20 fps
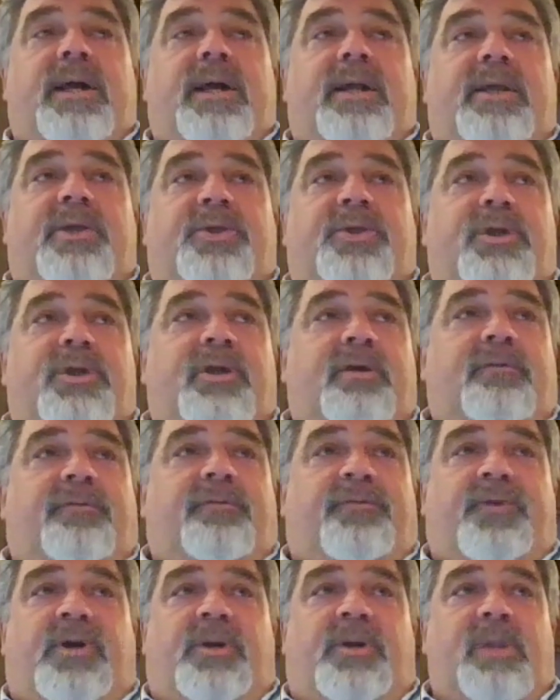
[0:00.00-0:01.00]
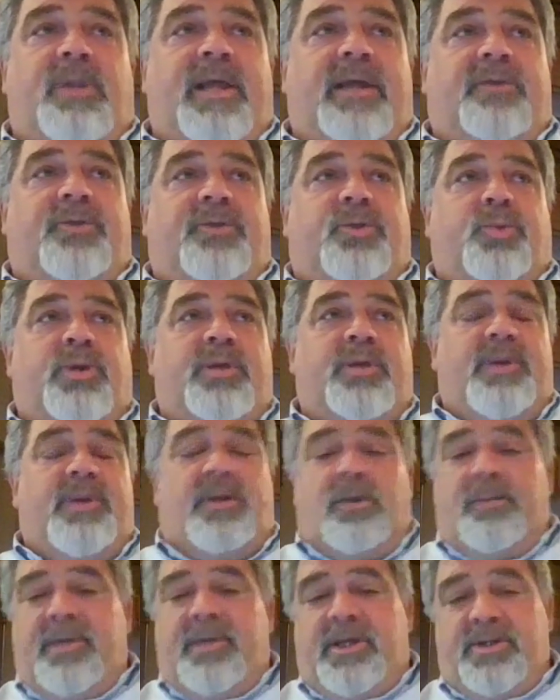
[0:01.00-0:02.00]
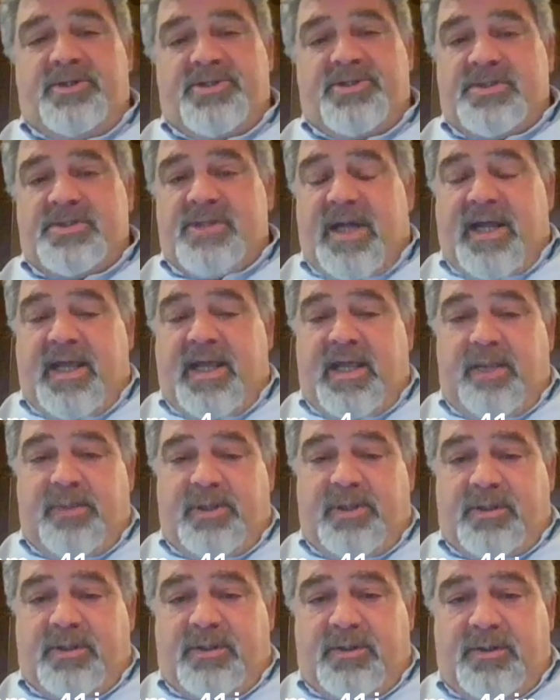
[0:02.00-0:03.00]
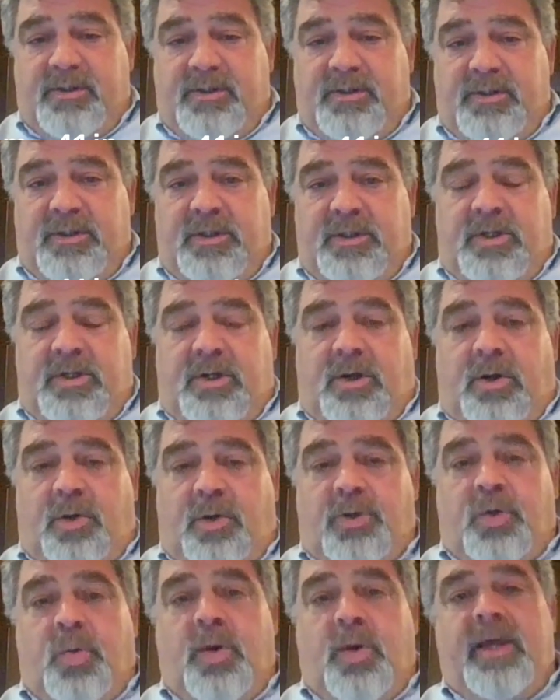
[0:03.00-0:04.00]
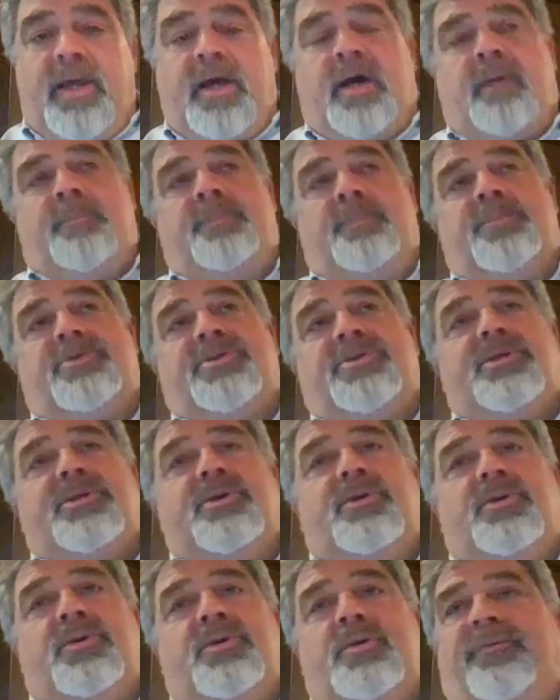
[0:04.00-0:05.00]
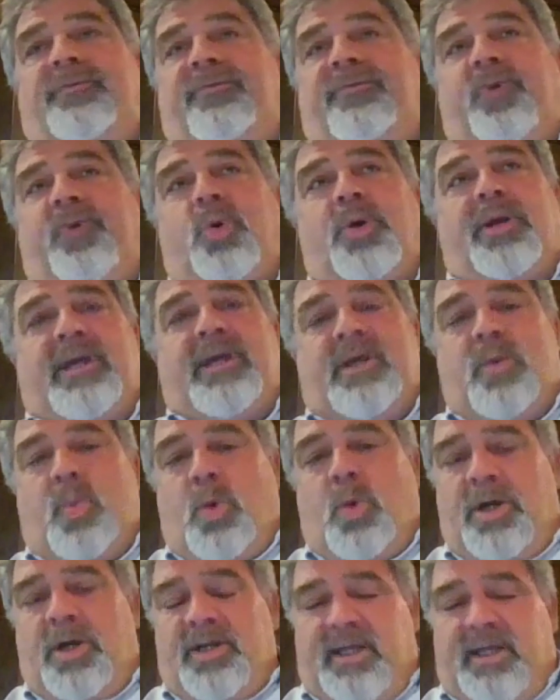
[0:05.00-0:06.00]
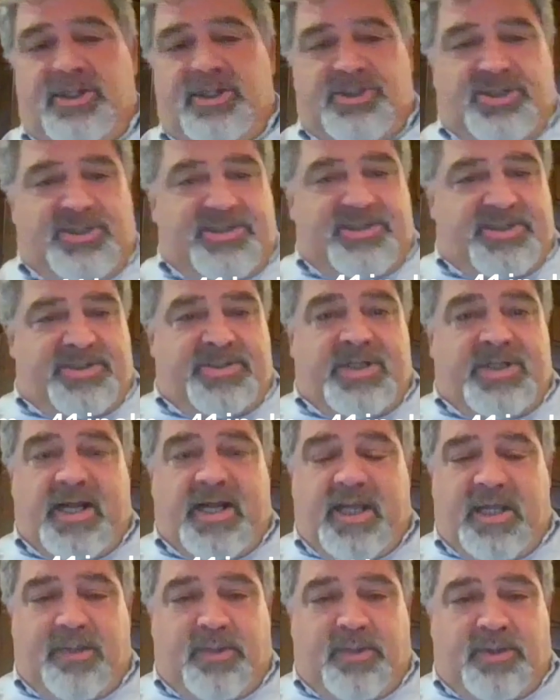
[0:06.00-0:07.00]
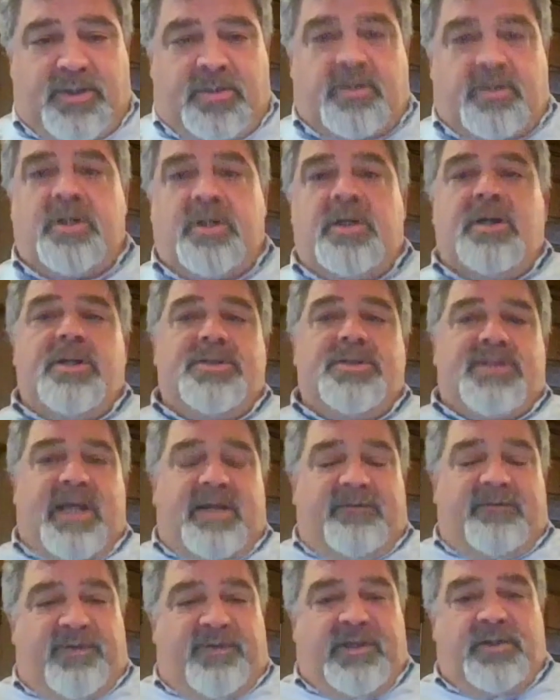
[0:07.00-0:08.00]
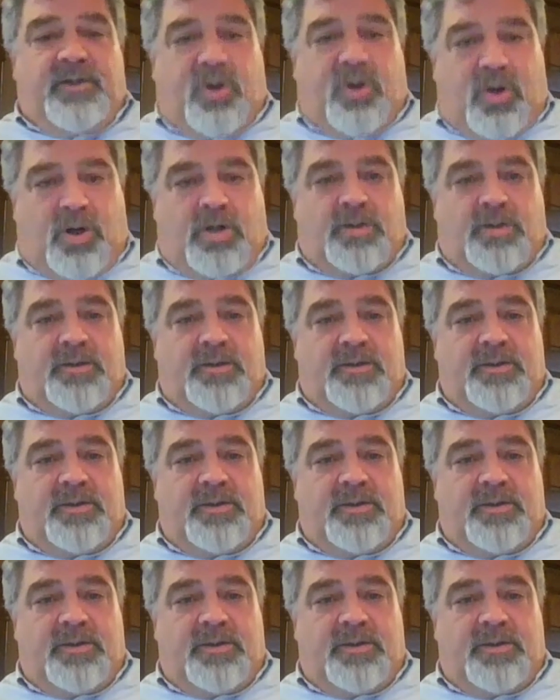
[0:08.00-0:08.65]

anything from like 3 millimeters in diameter all the way up to 41 inches in diameter, 10 feet long.